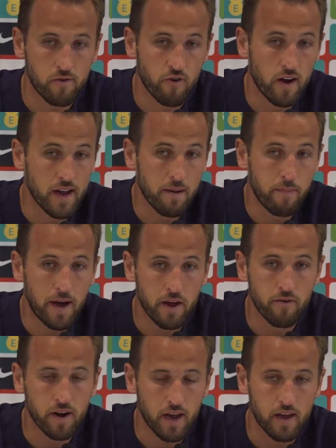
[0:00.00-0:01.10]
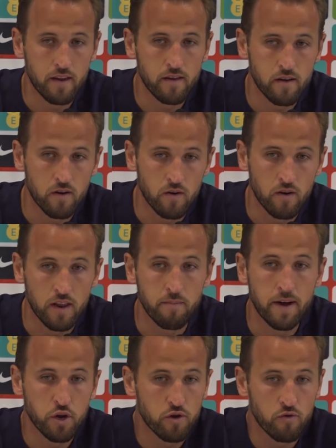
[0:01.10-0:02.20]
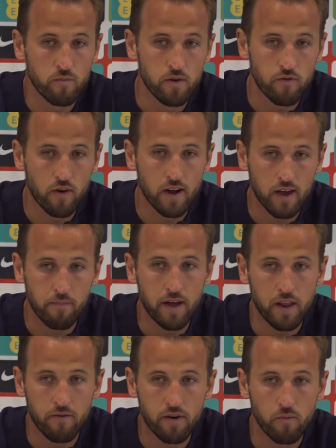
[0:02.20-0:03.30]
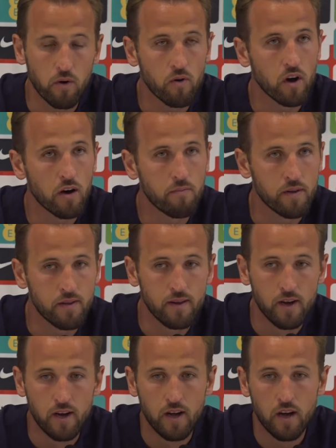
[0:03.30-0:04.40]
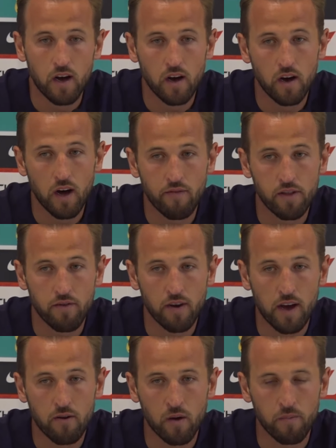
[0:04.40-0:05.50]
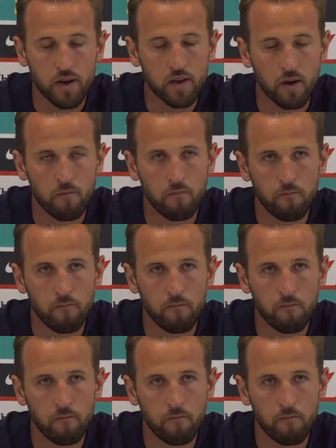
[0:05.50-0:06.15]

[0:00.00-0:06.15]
try and get back there again, or in a major tournament, try and get back there in the World Cup and have a different outcome next time.